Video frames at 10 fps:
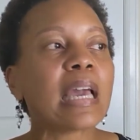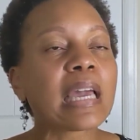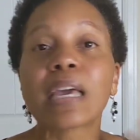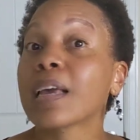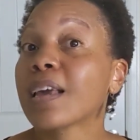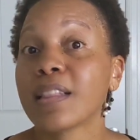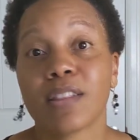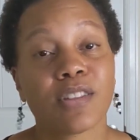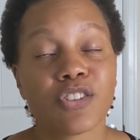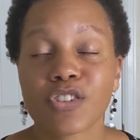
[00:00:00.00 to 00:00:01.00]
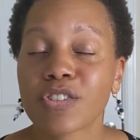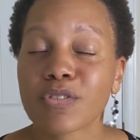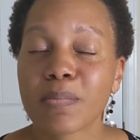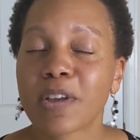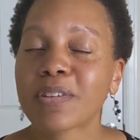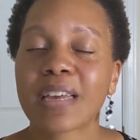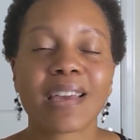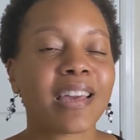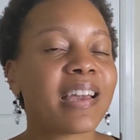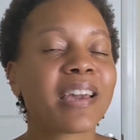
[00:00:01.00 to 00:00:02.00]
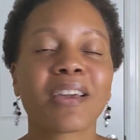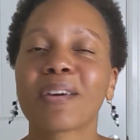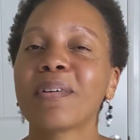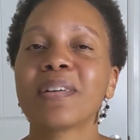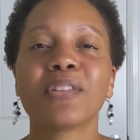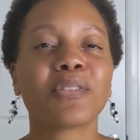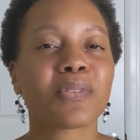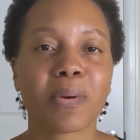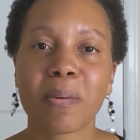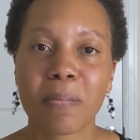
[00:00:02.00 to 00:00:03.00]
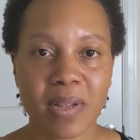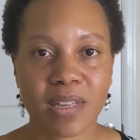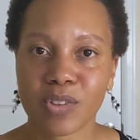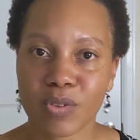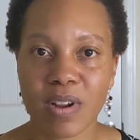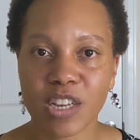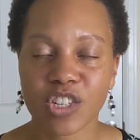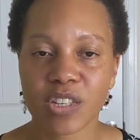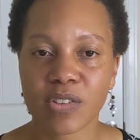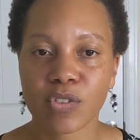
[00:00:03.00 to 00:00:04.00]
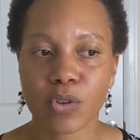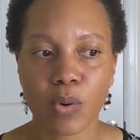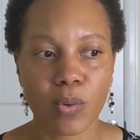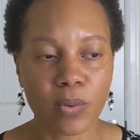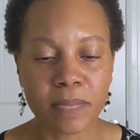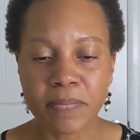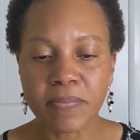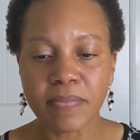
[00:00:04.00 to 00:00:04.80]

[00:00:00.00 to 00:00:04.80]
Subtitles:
this is just to remind you, it can go in so many directions. So,